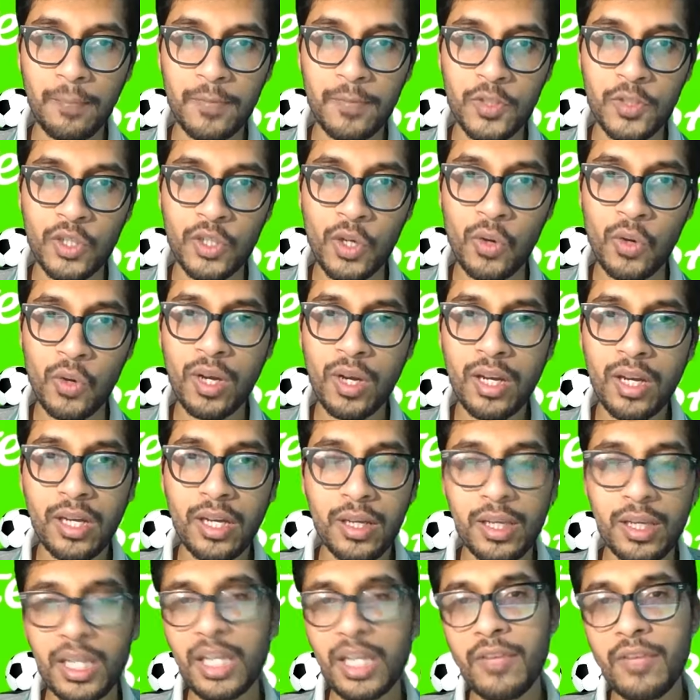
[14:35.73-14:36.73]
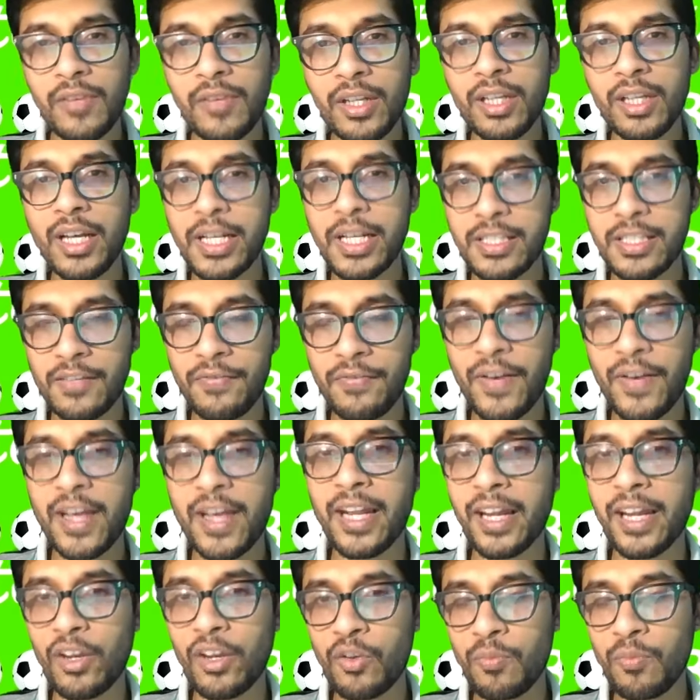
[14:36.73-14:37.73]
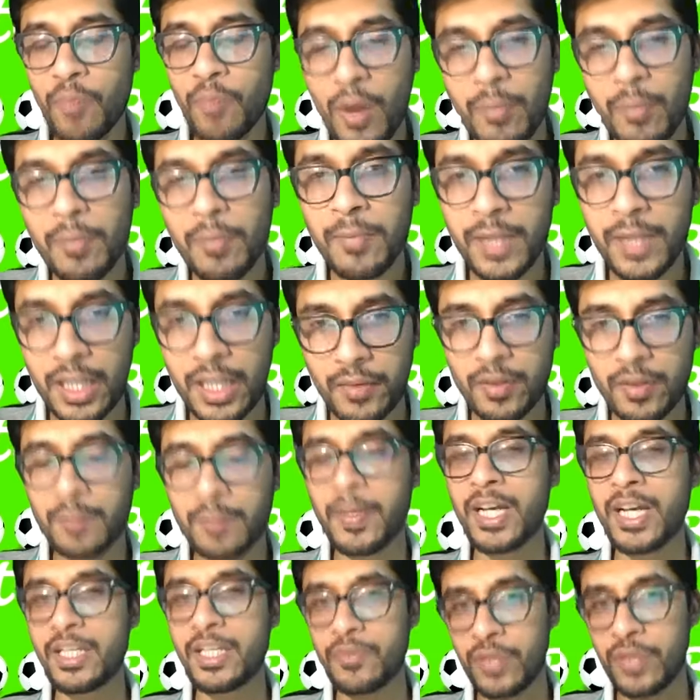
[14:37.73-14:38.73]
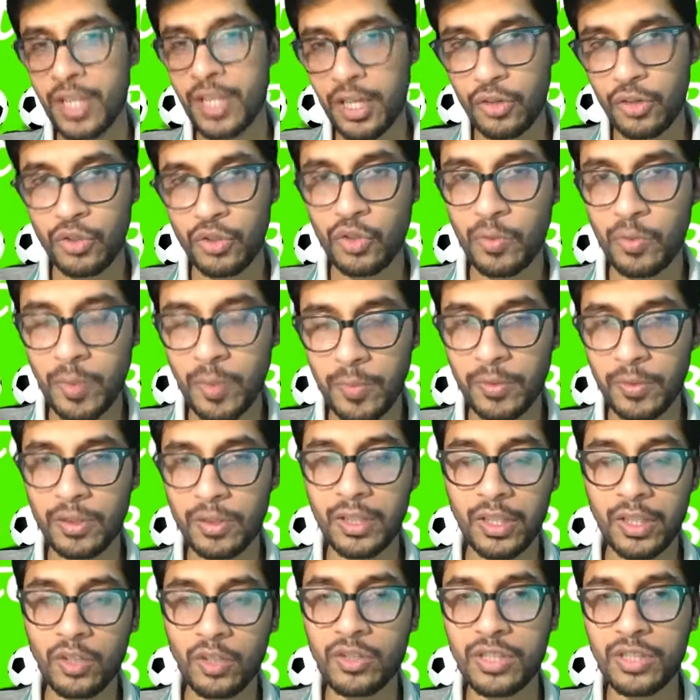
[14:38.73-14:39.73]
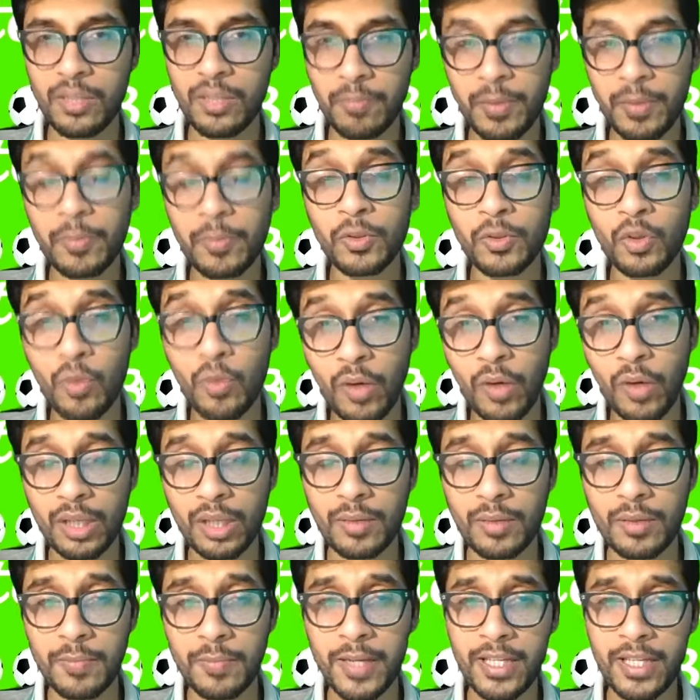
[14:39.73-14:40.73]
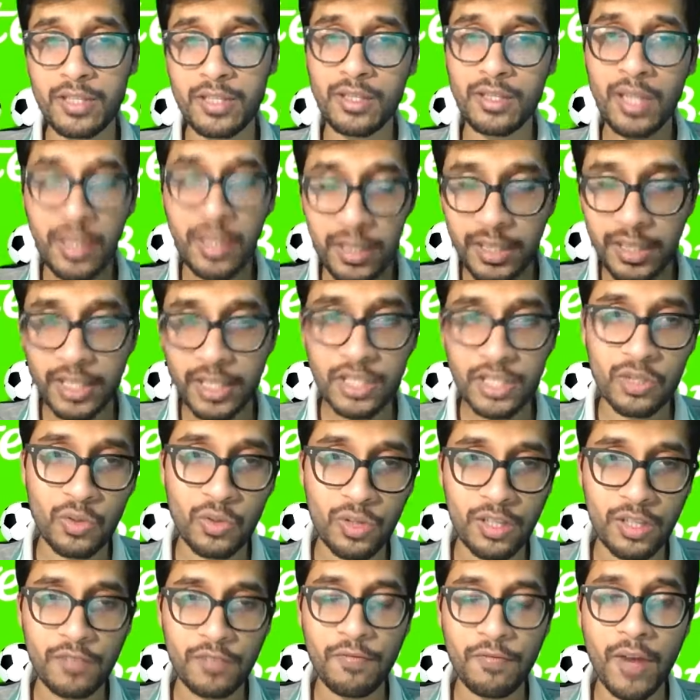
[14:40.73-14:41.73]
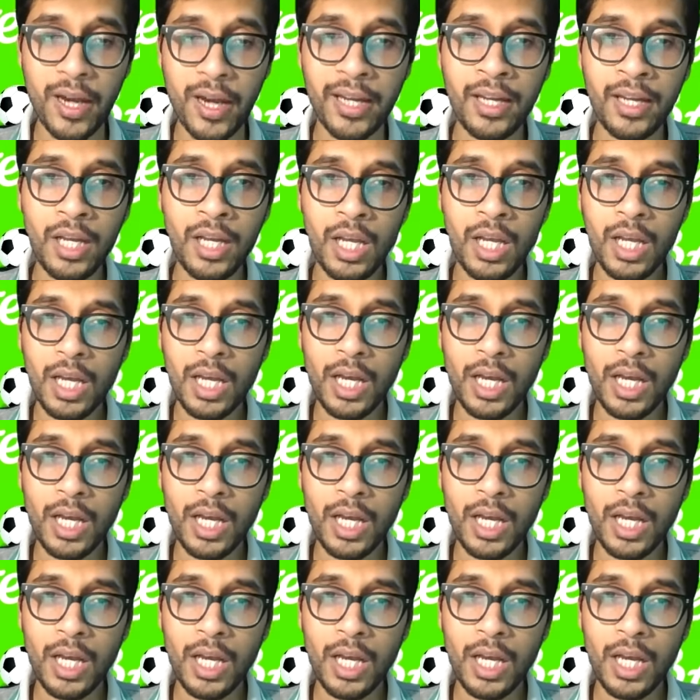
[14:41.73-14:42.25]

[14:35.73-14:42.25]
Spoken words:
So even as a fan, I could probably give him a pass for that. I know some people don't want to give him a pass on that, and that's totally fine.